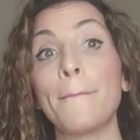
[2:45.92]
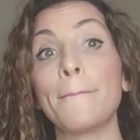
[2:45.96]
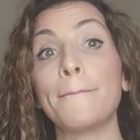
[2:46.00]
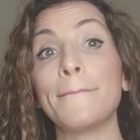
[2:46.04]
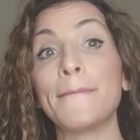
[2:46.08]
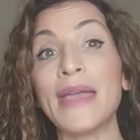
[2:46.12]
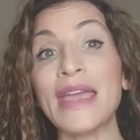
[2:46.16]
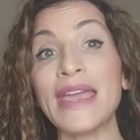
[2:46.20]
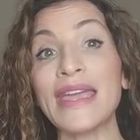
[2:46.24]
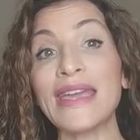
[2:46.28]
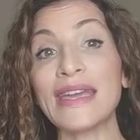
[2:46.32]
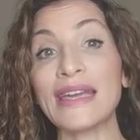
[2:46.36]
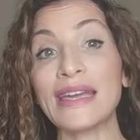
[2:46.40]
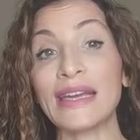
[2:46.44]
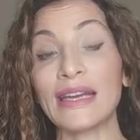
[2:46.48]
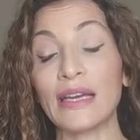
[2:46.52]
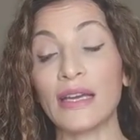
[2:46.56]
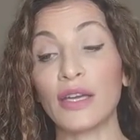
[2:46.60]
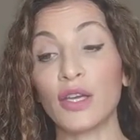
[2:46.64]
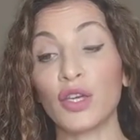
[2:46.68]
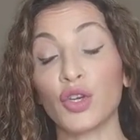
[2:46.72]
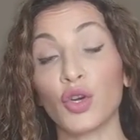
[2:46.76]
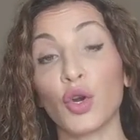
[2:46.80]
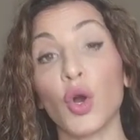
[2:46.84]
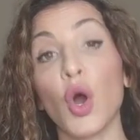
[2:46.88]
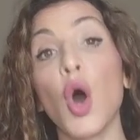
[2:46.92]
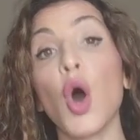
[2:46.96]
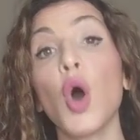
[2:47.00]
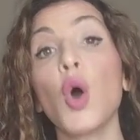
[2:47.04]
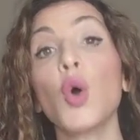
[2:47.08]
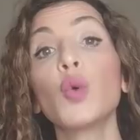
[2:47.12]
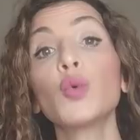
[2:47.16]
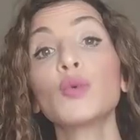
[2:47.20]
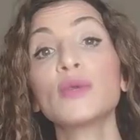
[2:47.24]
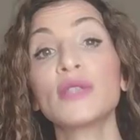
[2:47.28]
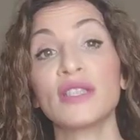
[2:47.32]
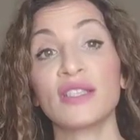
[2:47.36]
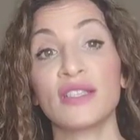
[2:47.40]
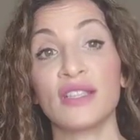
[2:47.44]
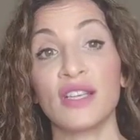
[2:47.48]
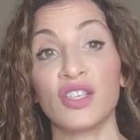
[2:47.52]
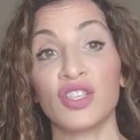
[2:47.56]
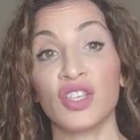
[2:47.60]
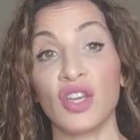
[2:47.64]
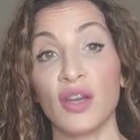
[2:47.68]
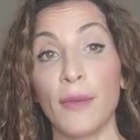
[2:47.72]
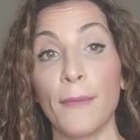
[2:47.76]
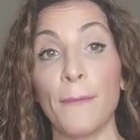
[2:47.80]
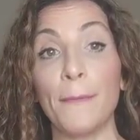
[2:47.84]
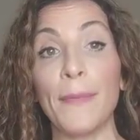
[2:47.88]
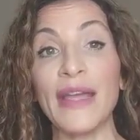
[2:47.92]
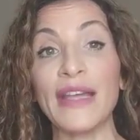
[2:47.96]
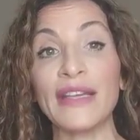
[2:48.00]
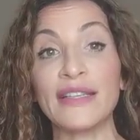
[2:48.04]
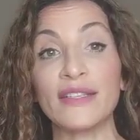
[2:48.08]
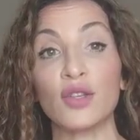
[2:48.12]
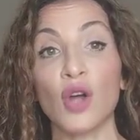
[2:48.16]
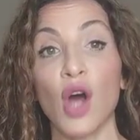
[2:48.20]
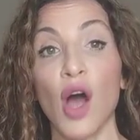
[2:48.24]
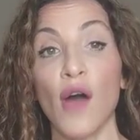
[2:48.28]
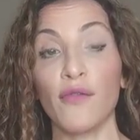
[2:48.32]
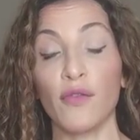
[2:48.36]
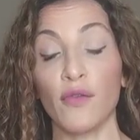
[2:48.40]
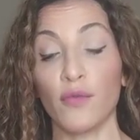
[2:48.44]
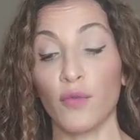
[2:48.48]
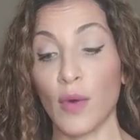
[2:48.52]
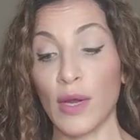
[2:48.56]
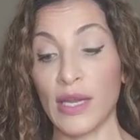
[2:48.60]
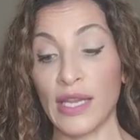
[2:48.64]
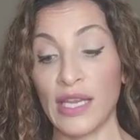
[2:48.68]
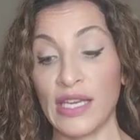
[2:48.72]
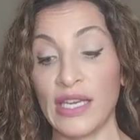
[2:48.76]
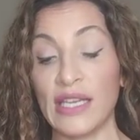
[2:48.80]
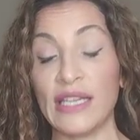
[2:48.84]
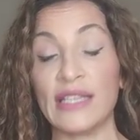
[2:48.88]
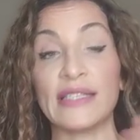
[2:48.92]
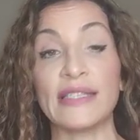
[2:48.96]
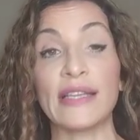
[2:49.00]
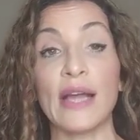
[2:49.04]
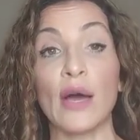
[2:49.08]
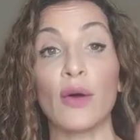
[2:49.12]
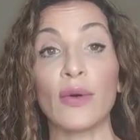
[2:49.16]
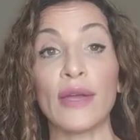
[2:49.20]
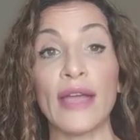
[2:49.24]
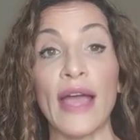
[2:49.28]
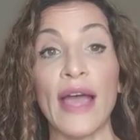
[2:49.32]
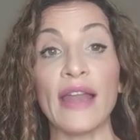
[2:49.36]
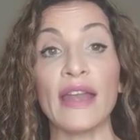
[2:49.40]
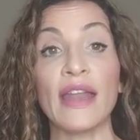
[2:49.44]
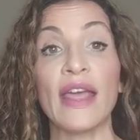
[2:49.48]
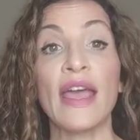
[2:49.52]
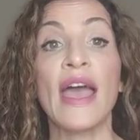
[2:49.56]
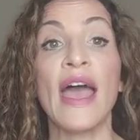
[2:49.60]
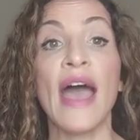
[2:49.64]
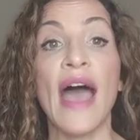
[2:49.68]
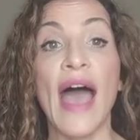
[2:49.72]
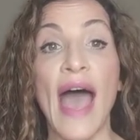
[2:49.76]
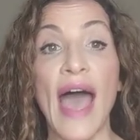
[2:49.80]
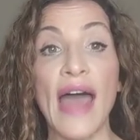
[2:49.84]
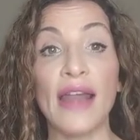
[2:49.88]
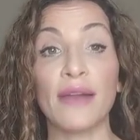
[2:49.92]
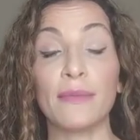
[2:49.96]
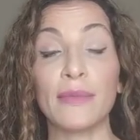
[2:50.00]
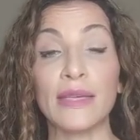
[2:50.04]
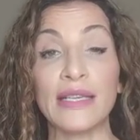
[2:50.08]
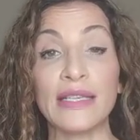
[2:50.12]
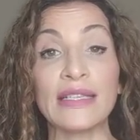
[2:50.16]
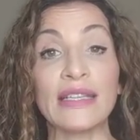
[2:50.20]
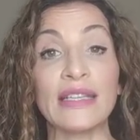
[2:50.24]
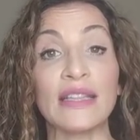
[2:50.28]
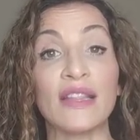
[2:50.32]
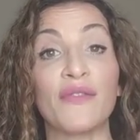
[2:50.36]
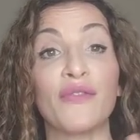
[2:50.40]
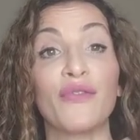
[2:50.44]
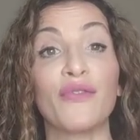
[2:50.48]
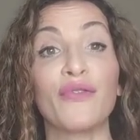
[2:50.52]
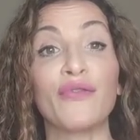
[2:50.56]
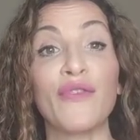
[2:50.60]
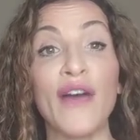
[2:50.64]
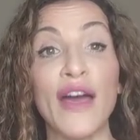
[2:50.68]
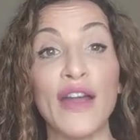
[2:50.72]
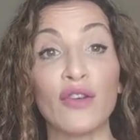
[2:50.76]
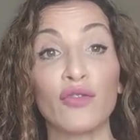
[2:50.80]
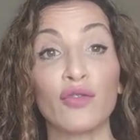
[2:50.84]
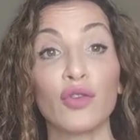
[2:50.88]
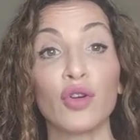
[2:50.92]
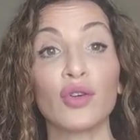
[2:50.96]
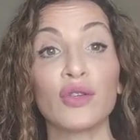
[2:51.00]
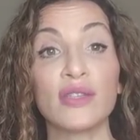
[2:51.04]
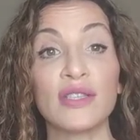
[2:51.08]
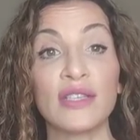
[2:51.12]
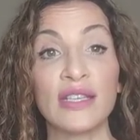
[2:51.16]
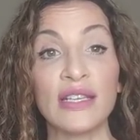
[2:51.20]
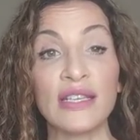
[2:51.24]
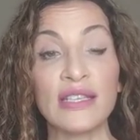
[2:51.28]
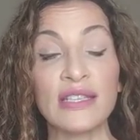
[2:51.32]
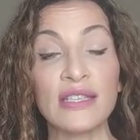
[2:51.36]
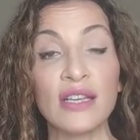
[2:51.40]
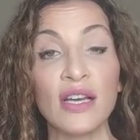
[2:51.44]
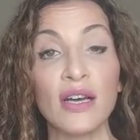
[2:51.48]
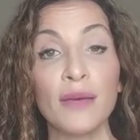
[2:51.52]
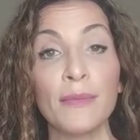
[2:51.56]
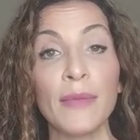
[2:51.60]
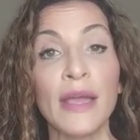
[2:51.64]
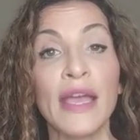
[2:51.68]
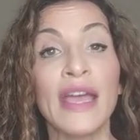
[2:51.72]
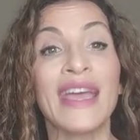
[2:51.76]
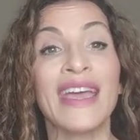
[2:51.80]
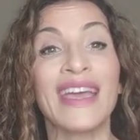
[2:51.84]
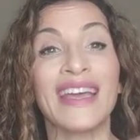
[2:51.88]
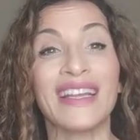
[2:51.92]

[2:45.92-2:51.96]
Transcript: make your own decision based off of what he needs. Now, again, Adam is in the federal system.